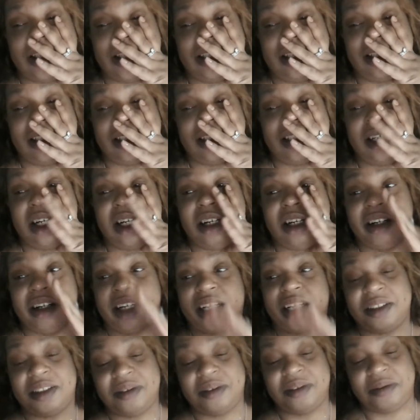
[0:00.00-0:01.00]
Right.
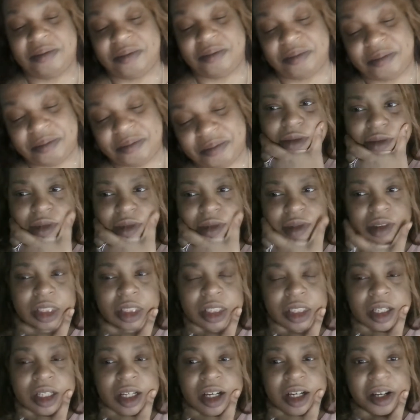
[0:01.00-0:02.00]

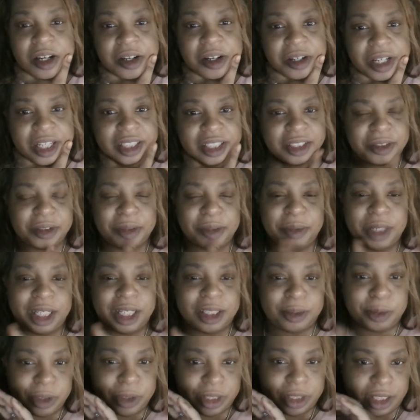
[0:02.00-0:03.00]
Okay, so it makes more
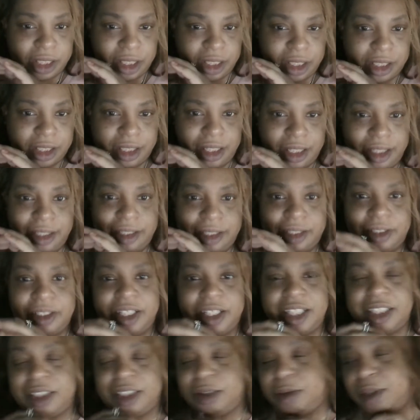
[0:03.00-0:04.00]
sense now. So here's
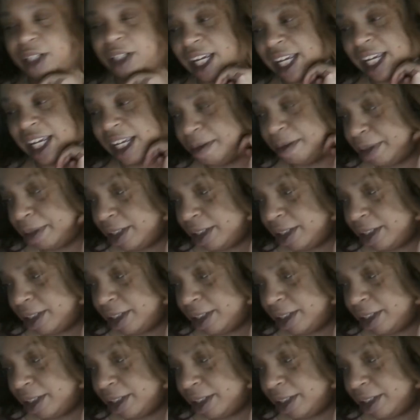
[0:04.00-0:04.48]
what happened.